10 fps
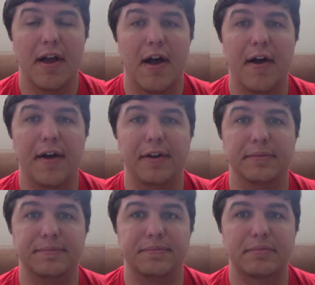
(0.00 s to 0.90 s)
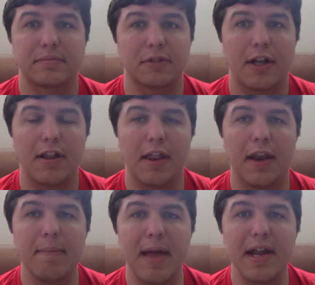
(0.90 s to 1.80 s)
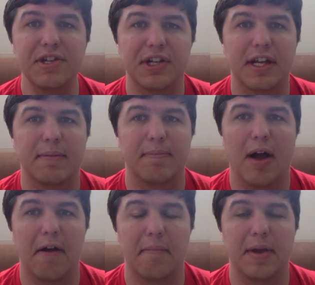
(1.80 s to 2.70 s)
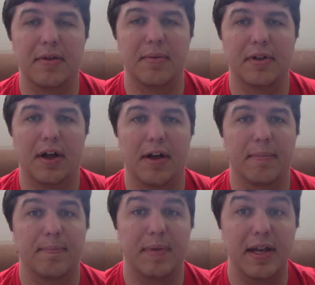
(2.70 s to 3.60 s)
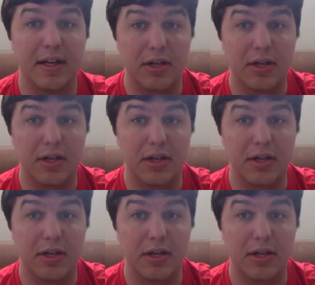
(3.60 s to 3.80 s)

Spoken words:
managed to get a big,